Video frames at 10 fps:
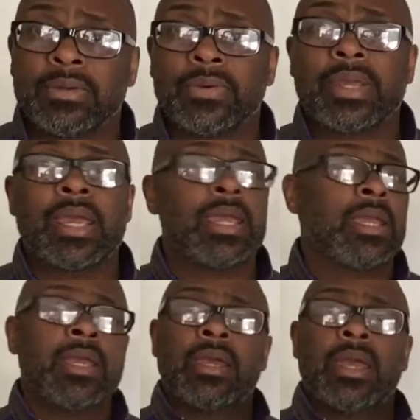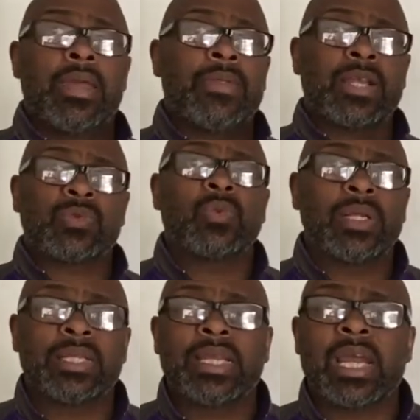Okay? And that's
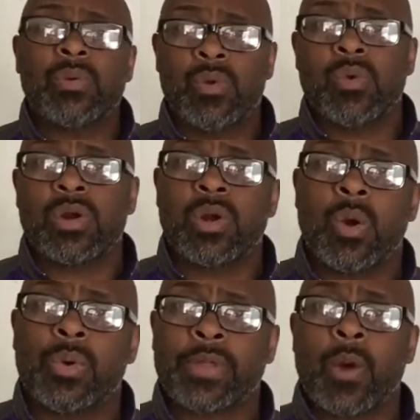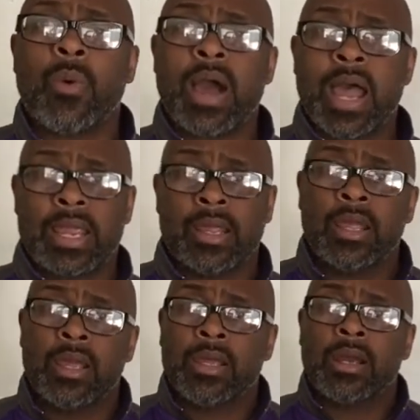one thing that we work on with our
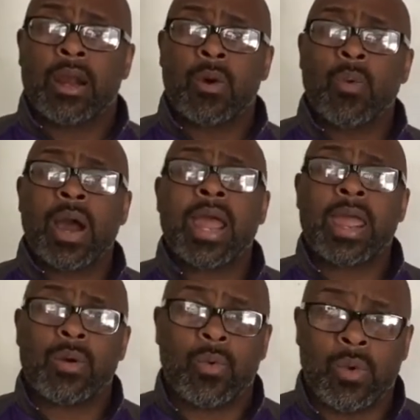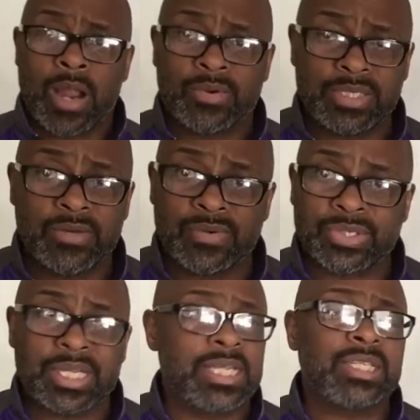Y receivers,
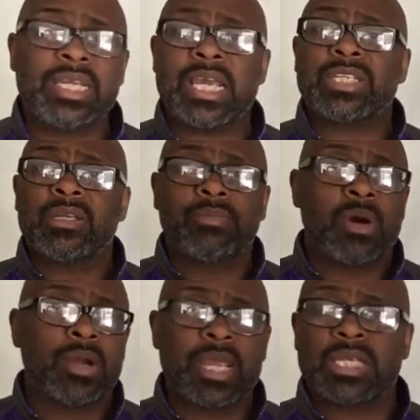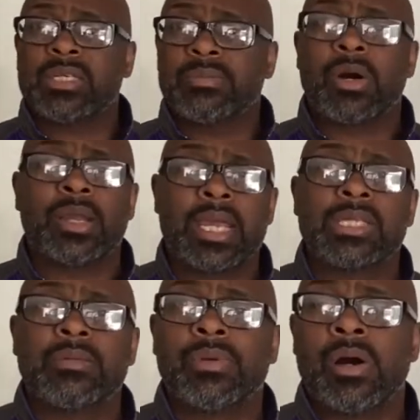is catching the ball, catching the ball,
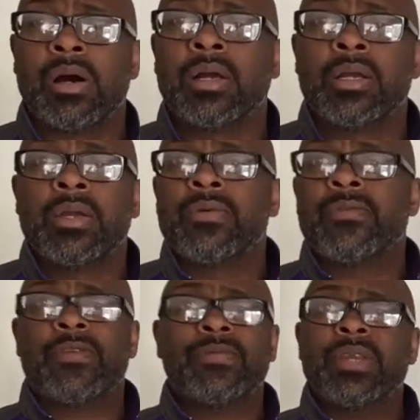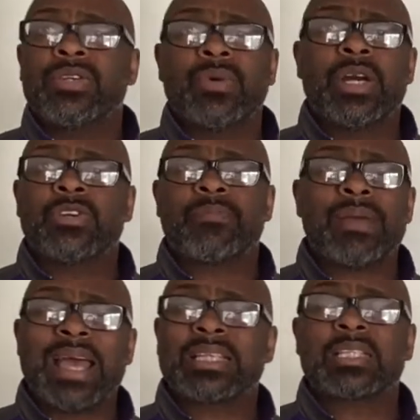catching the ball. 50 to 100
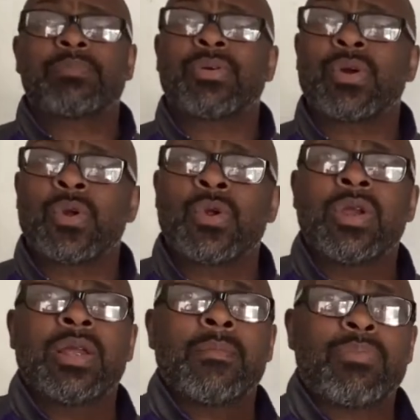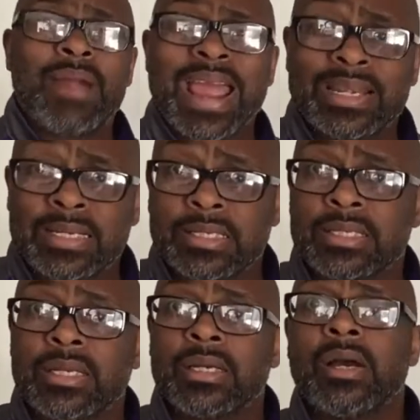passes per
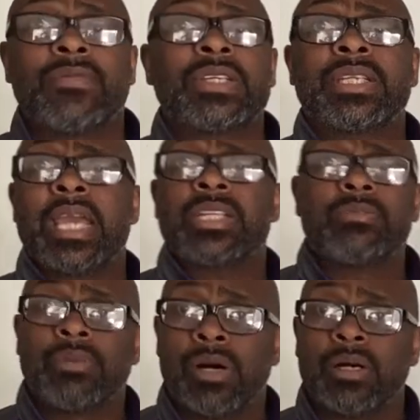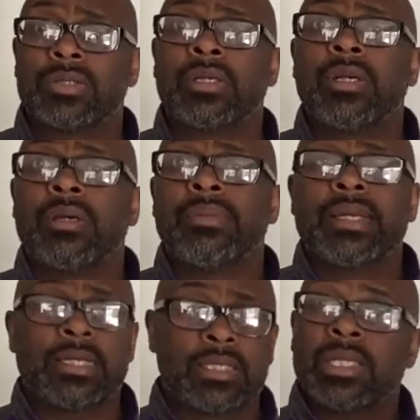practice of just catching balls,
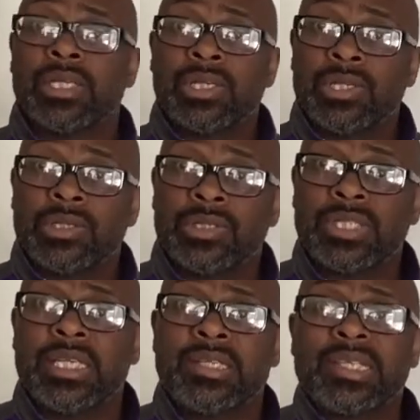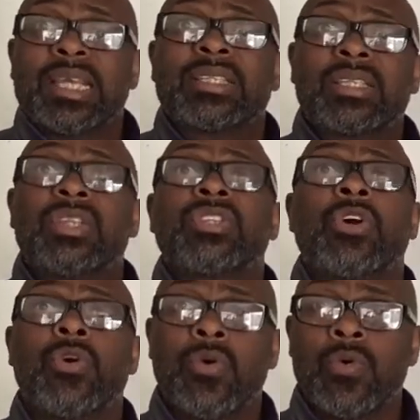because she sets the
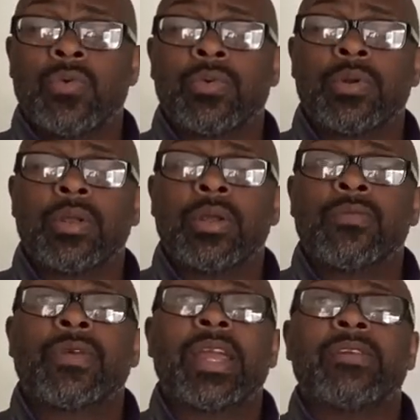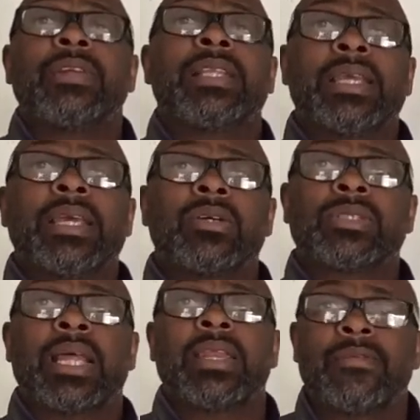tone for everything else
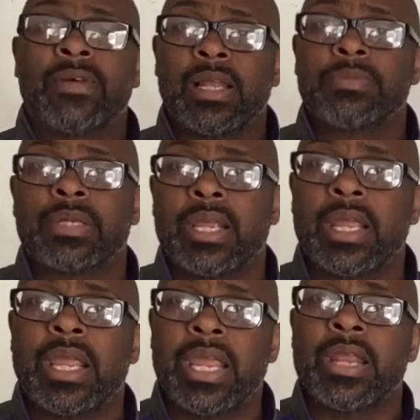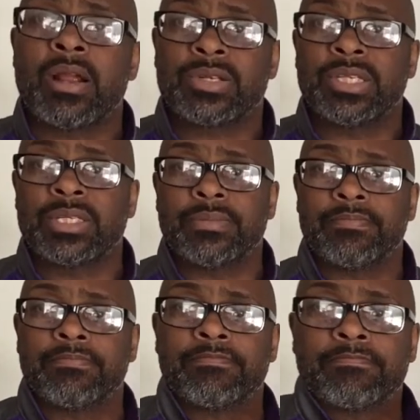that develops in our system.
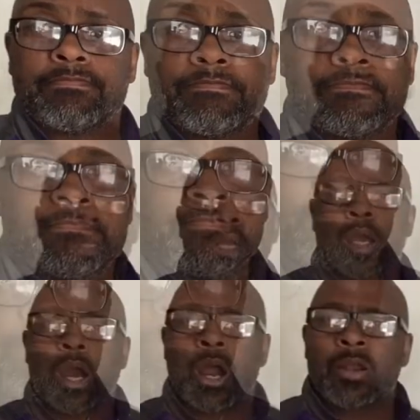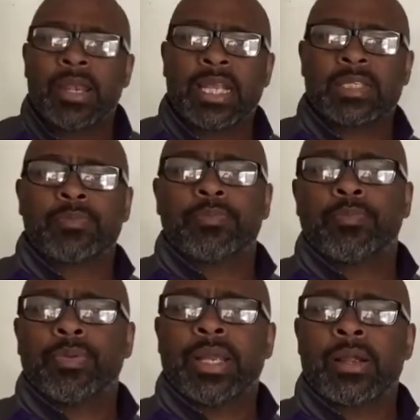Our next
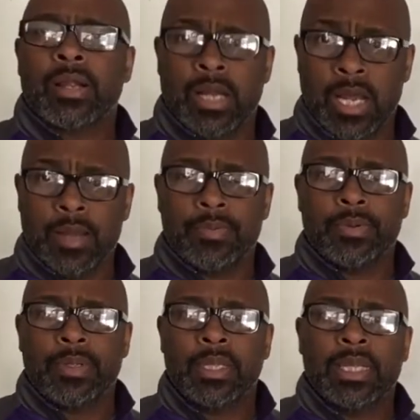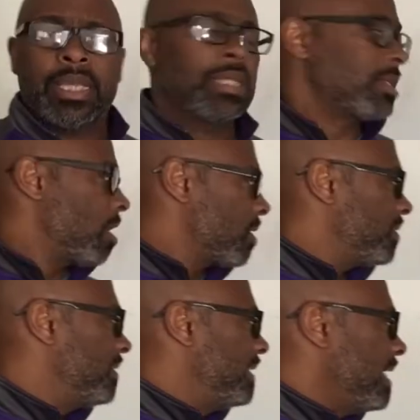player up is our
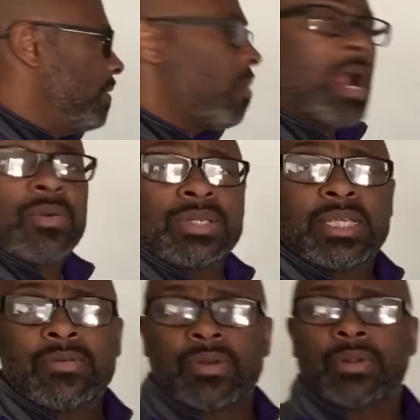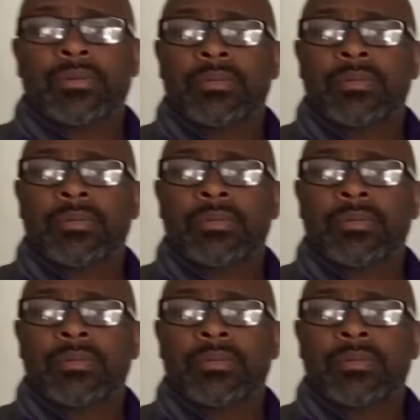Z wide receiver.